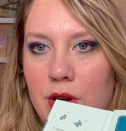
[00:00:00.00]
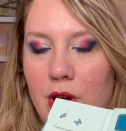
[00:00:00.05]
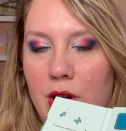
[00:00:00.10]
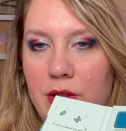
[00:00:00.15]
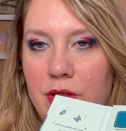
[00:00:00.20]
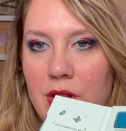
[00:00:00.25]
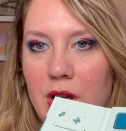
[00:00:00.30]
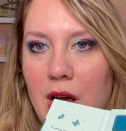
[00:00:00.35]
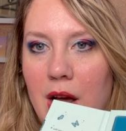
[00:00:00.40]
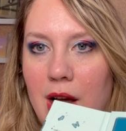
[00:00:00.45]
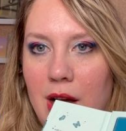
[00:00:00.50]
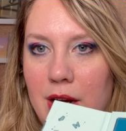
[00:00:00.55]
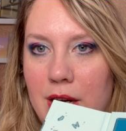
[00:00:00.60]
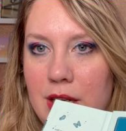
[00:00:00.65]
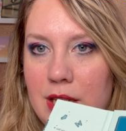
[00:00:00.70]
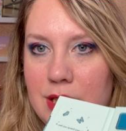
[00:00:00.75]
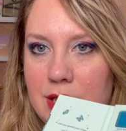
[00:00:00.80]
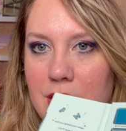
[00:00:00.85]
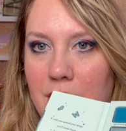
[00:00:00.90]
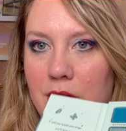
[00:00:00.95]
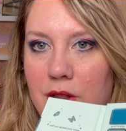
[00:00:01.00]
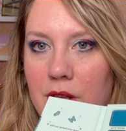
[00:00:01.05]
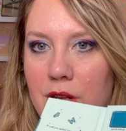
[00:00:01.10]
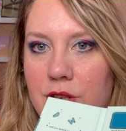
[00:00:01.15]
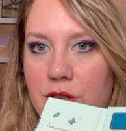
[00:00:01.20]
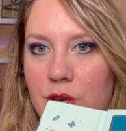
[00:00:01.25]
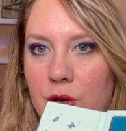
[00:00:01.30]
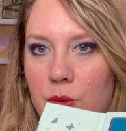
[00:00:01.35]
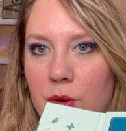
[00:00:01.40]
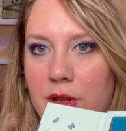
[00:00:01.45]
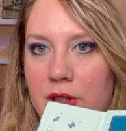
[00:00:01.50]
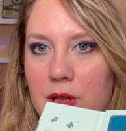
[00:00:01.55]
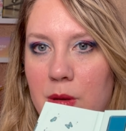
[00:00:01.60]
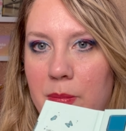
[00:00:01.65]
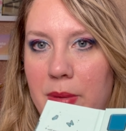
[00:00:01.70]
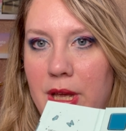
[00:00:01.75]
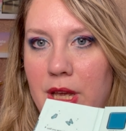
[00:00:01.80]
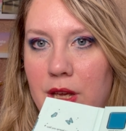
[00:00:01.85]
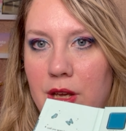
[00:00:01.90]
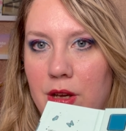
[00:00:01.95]
on the eyes like they do in the
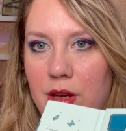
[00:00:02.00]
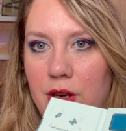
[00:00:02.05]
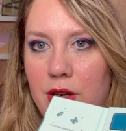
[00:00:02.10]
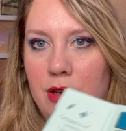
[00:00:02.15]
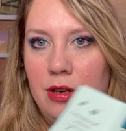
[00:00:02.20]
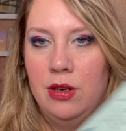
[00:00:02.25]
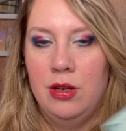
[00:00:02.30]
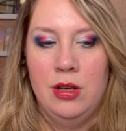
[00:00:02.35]
pan.